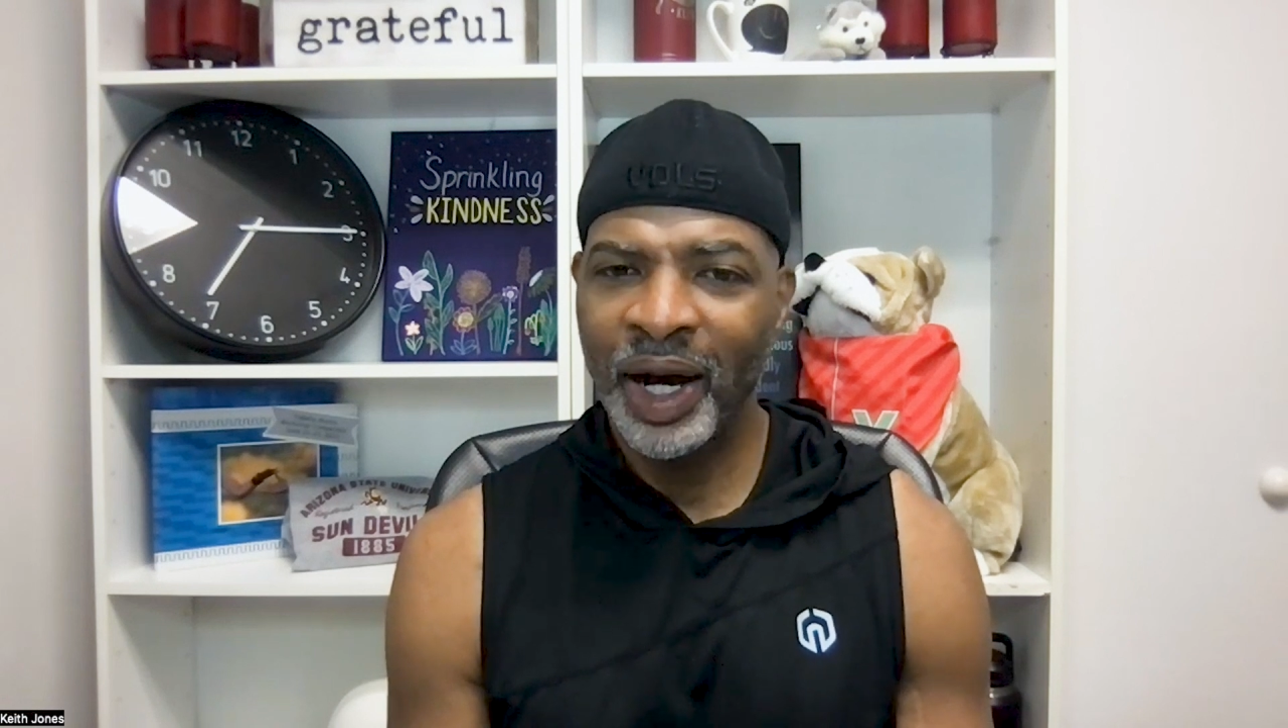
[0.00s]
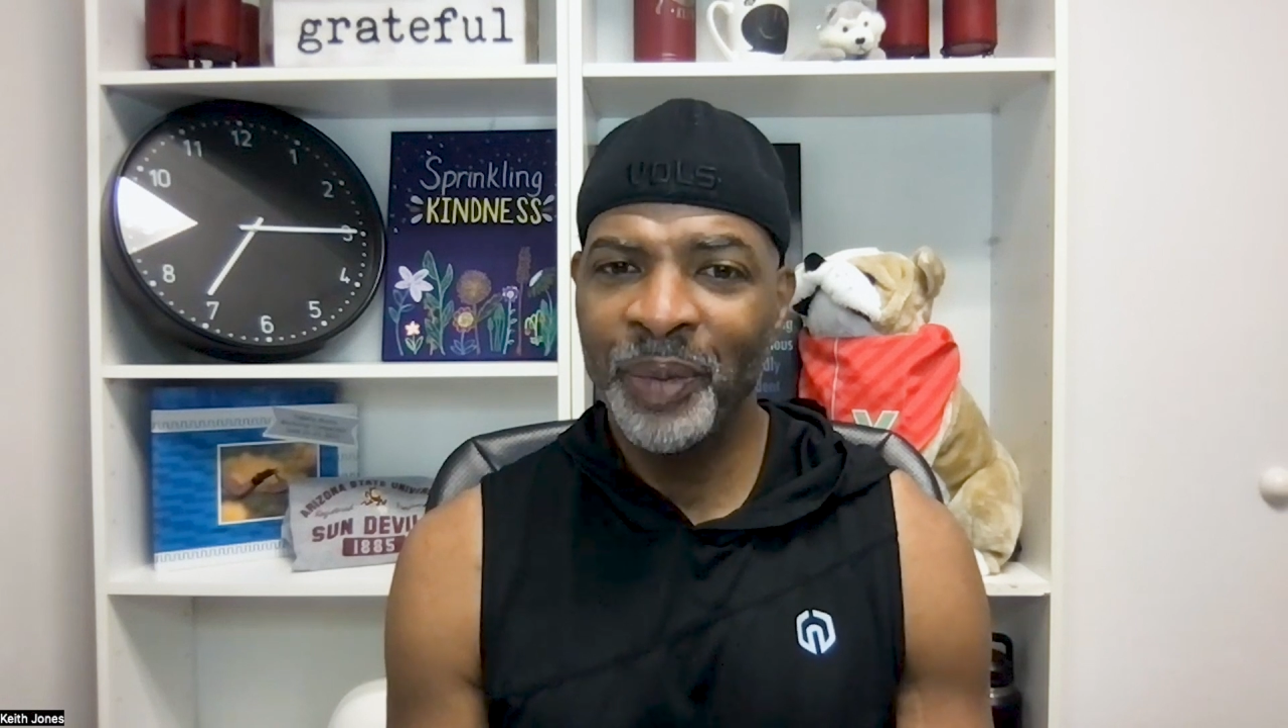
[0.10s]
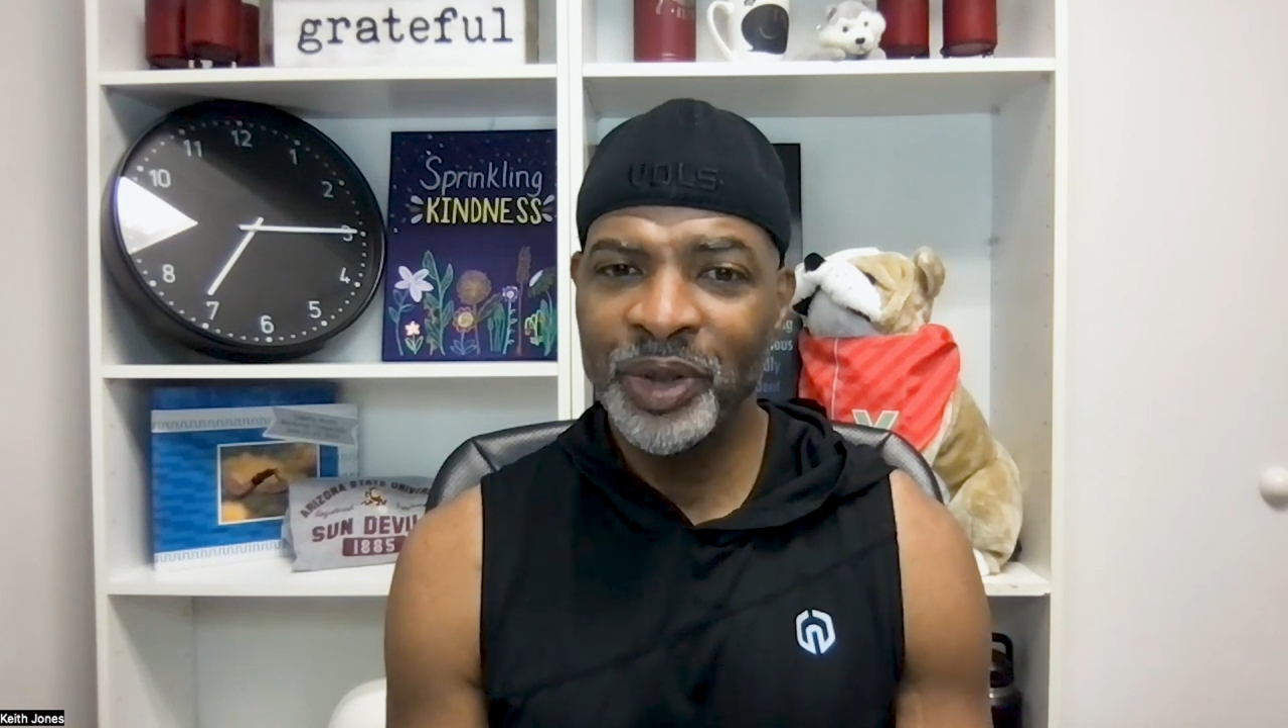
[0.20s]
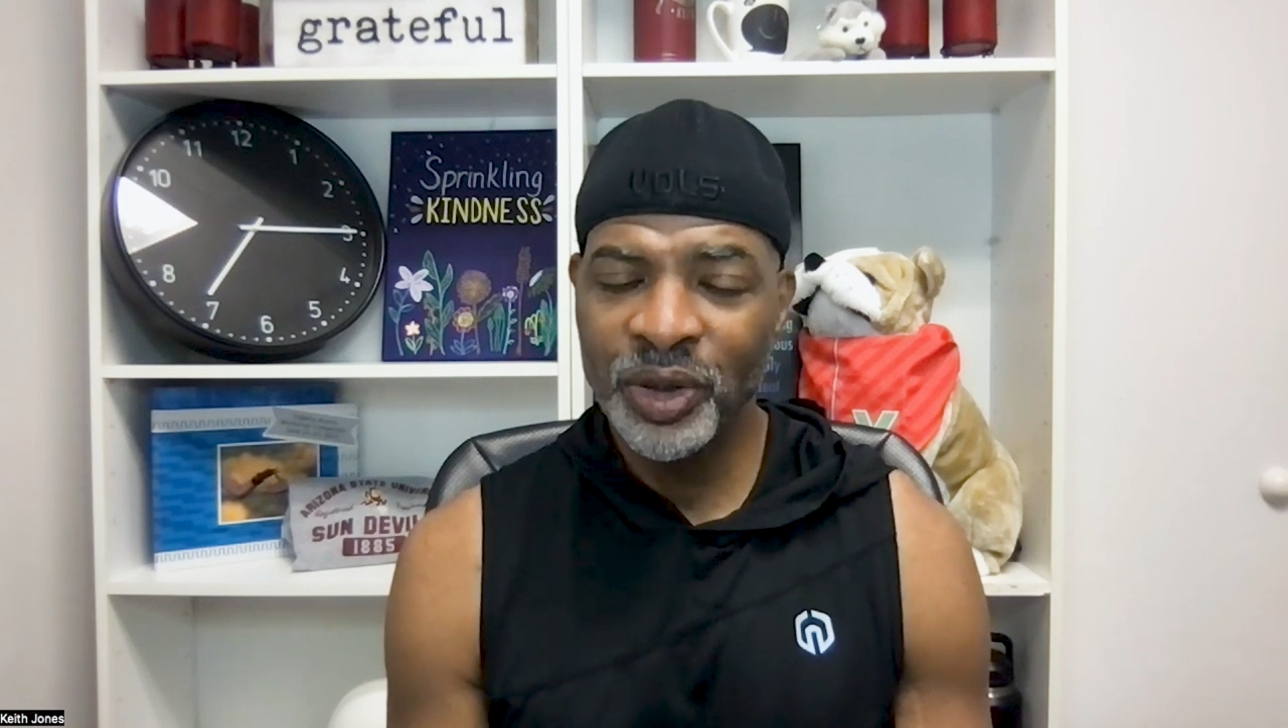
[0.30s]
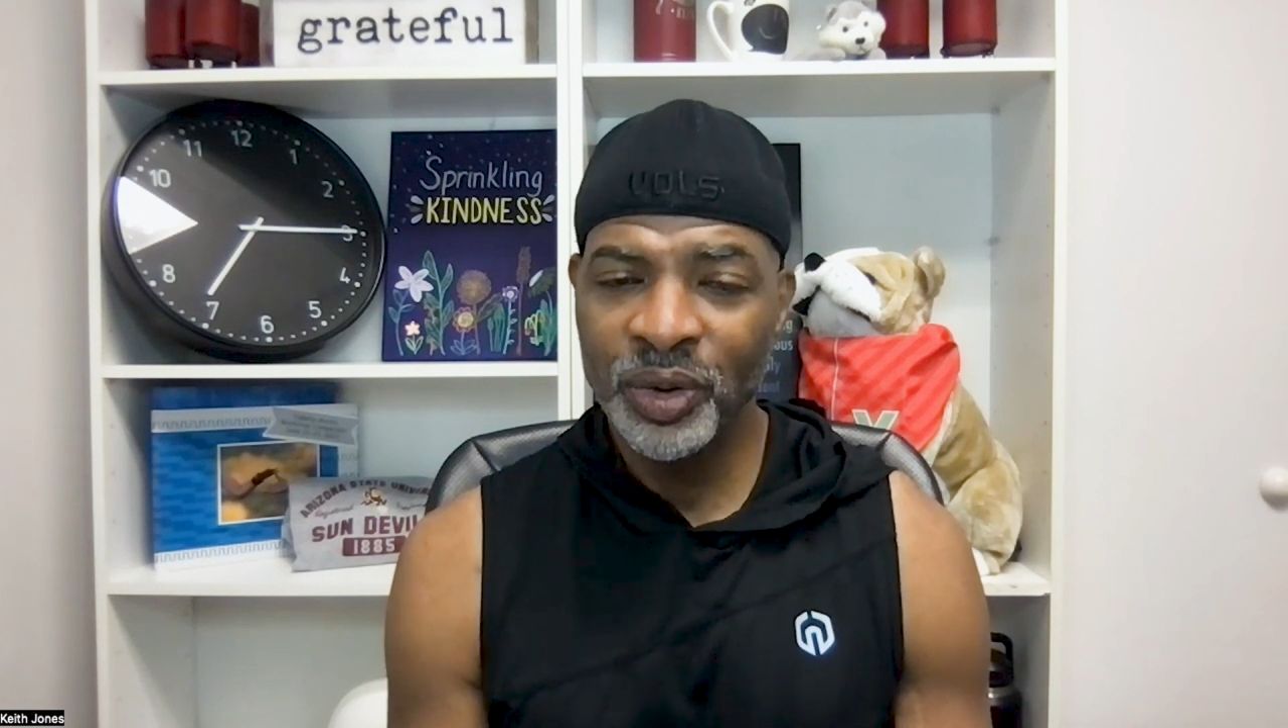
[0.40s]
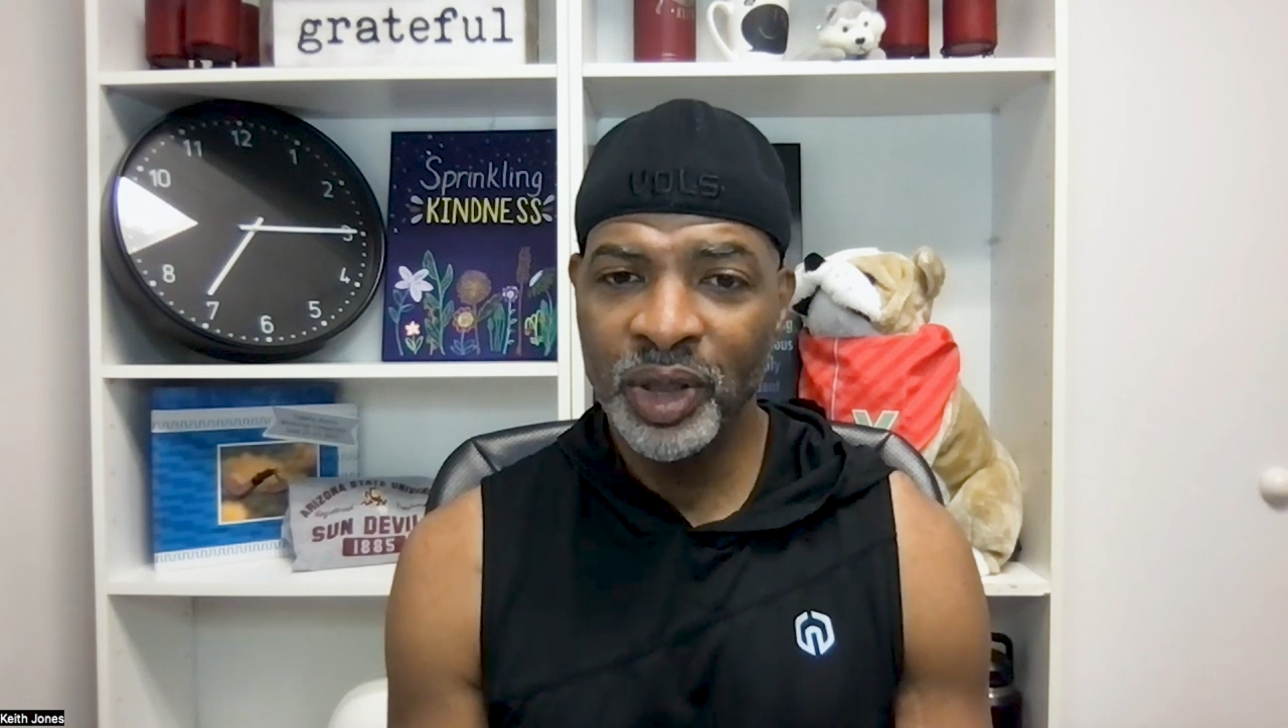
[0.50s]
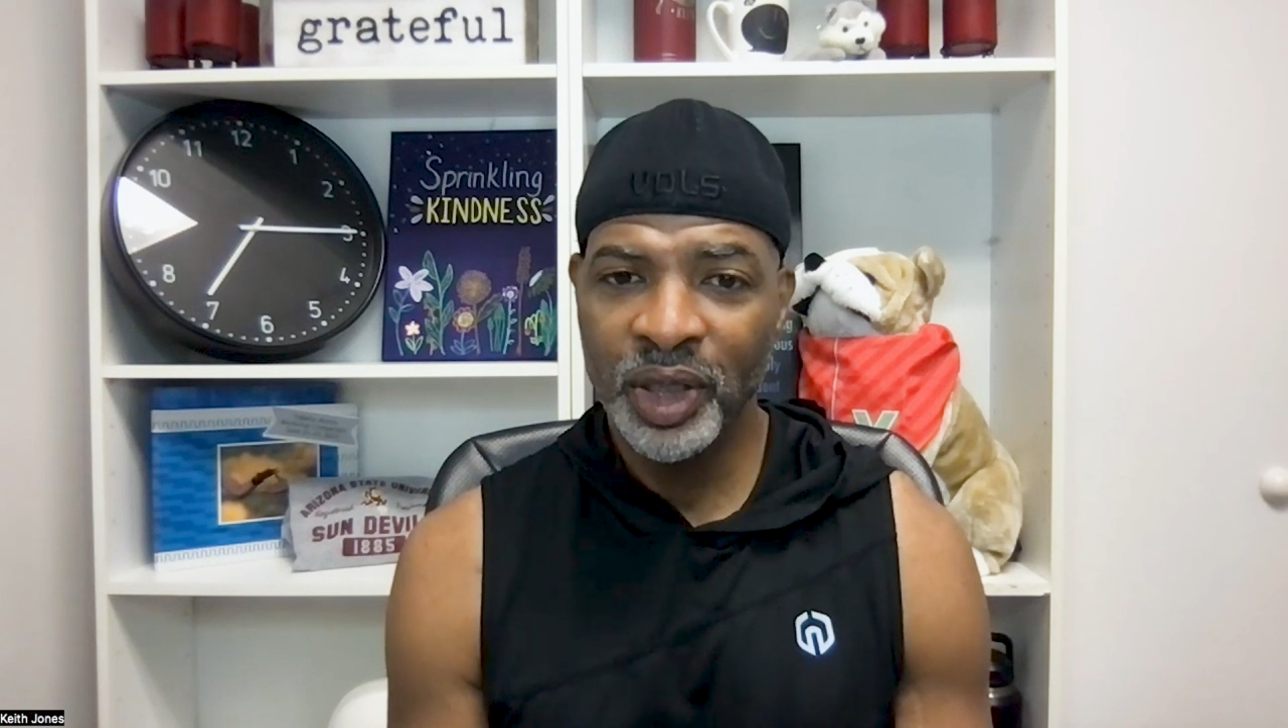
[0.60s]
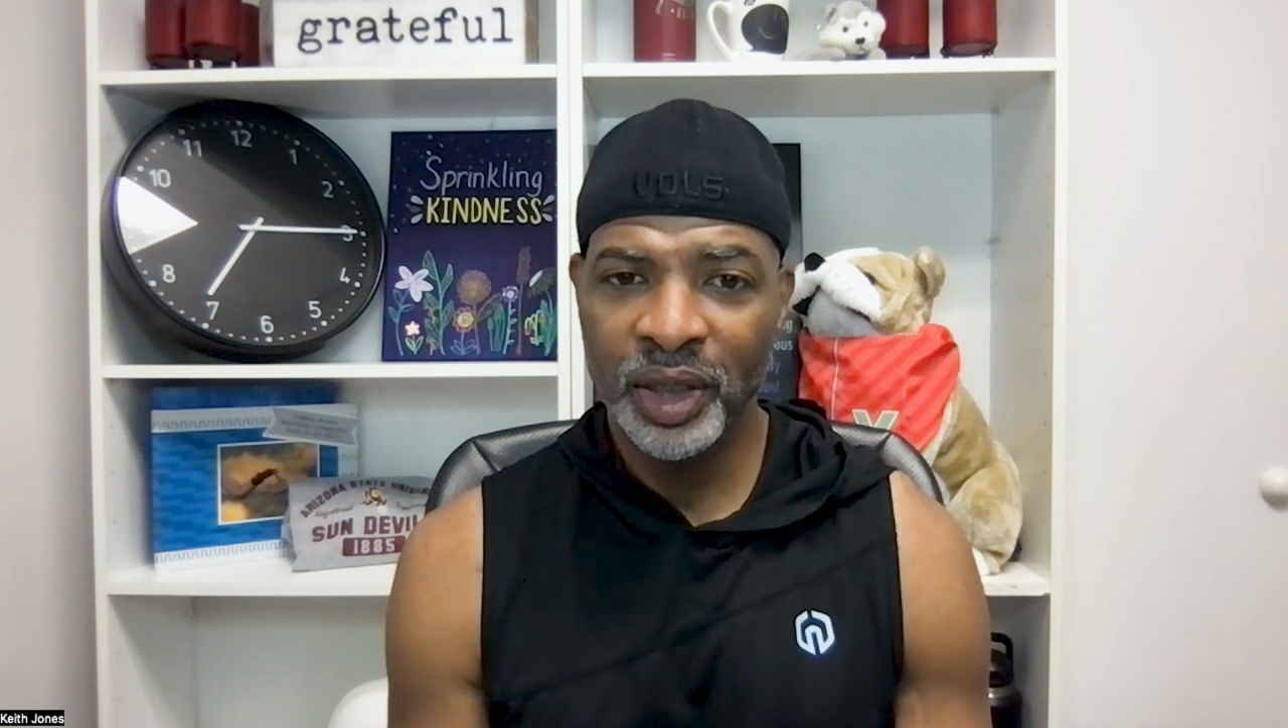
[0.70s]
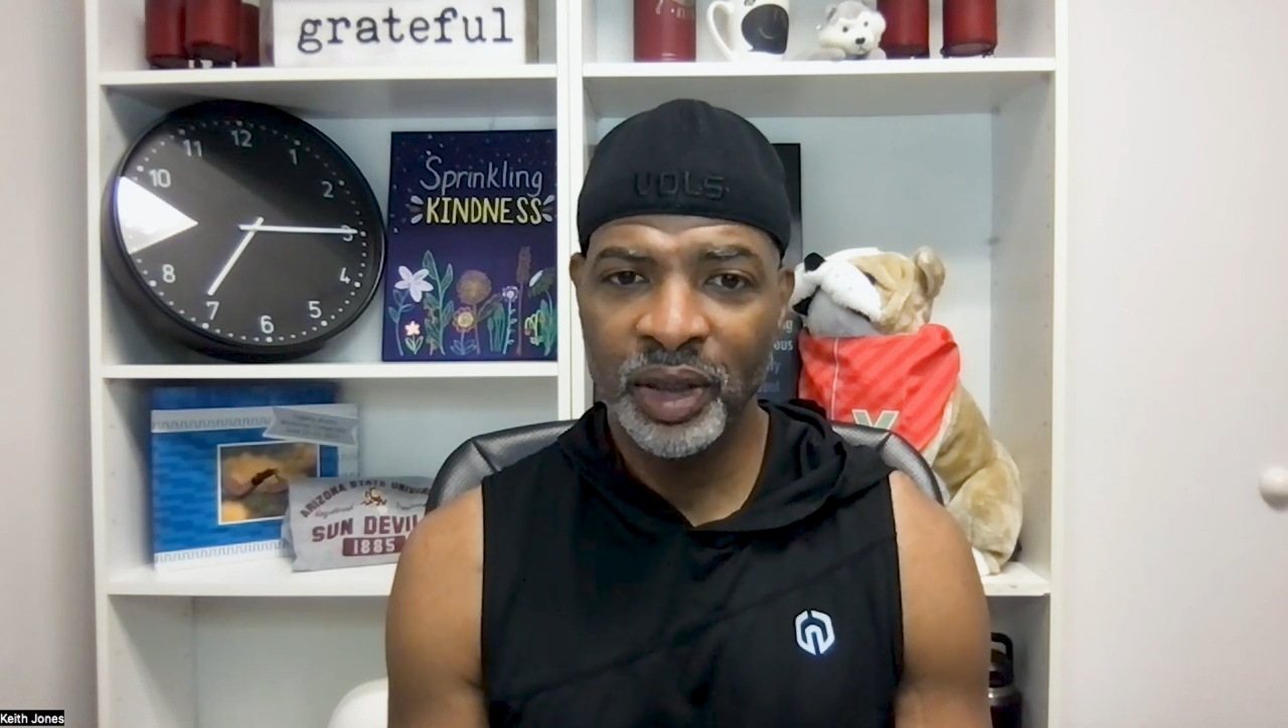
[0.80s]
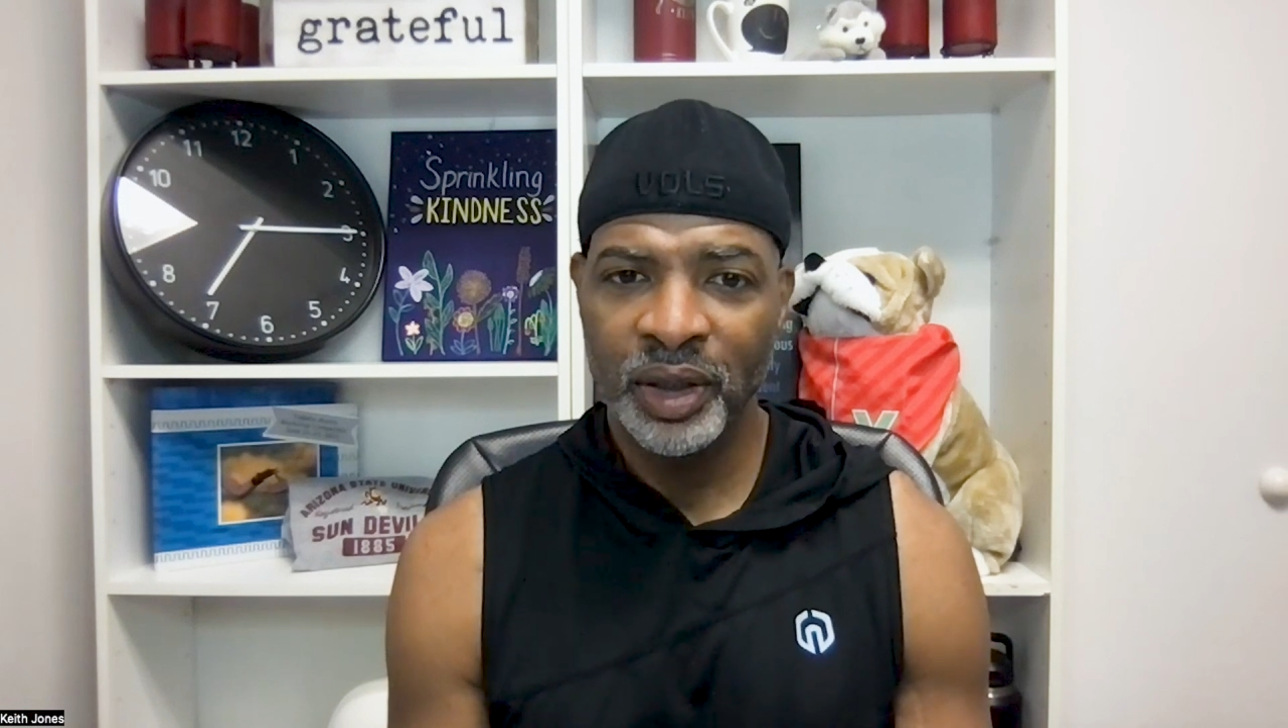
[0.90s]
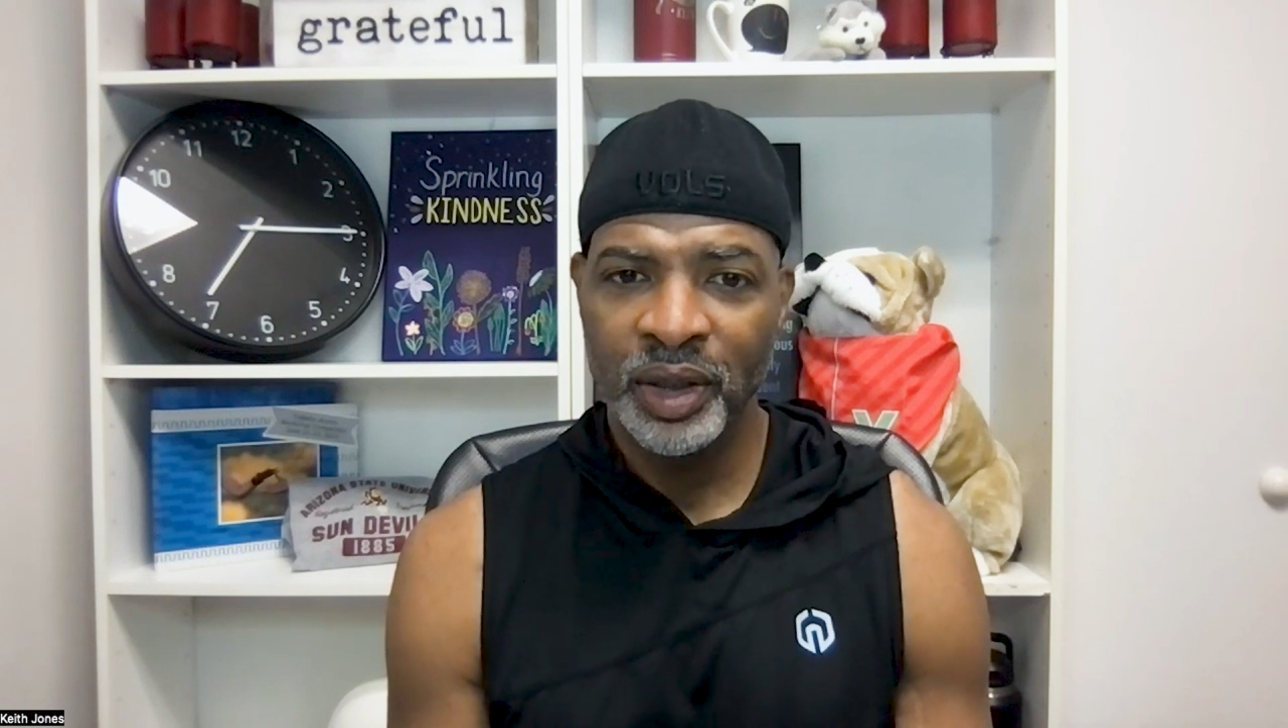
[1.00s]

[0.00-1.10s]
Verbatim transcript: opportunity